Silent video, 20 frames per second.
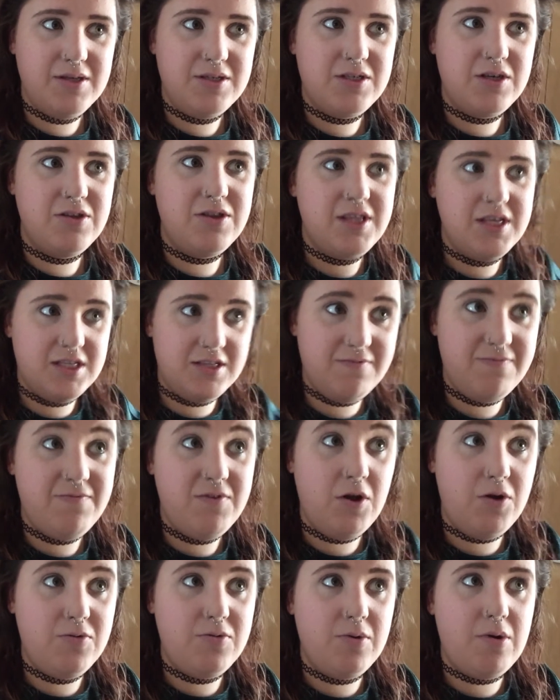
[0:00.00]
So this
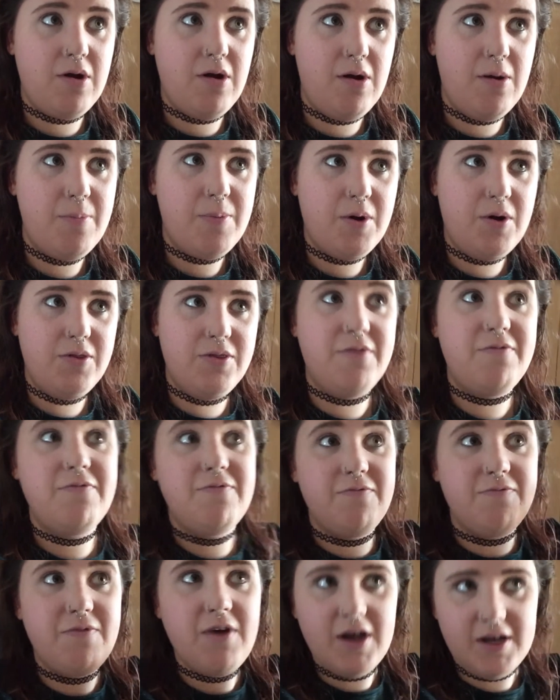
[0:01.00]
vlog will go up on the
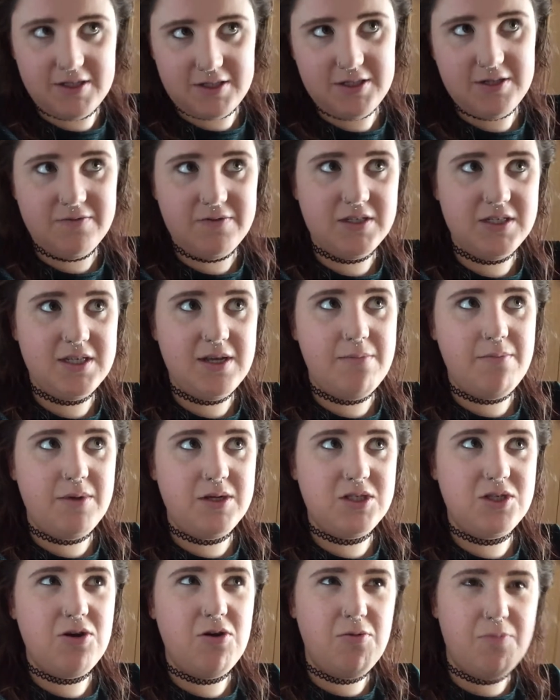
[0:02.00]
1st of
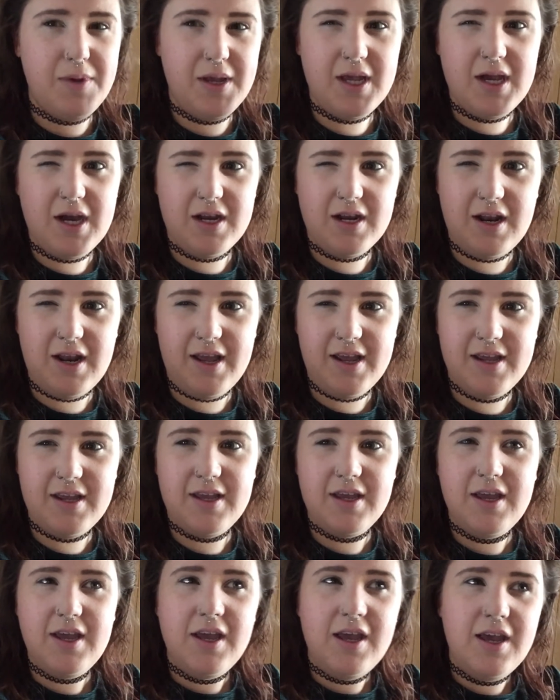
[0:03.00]
December, so it'll be kind of like